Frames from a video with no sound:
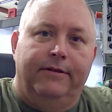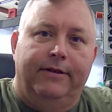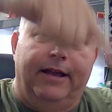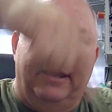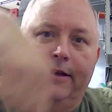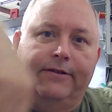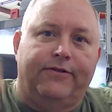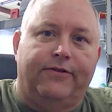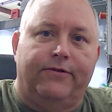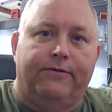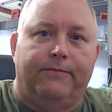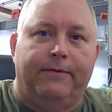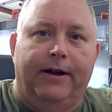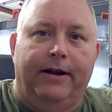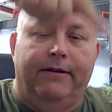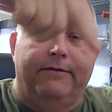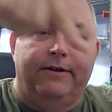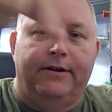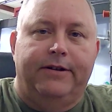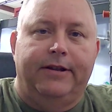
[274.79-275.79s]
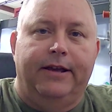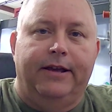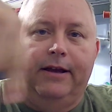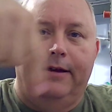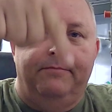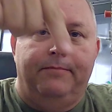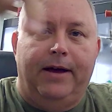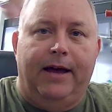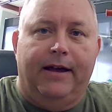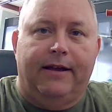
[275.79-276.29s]
dancing around the
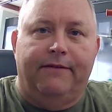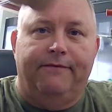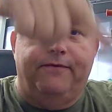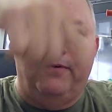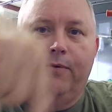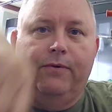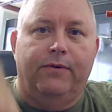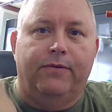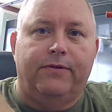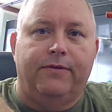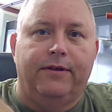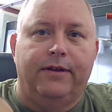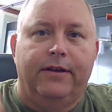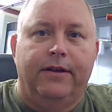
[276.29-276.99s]
tent back and forth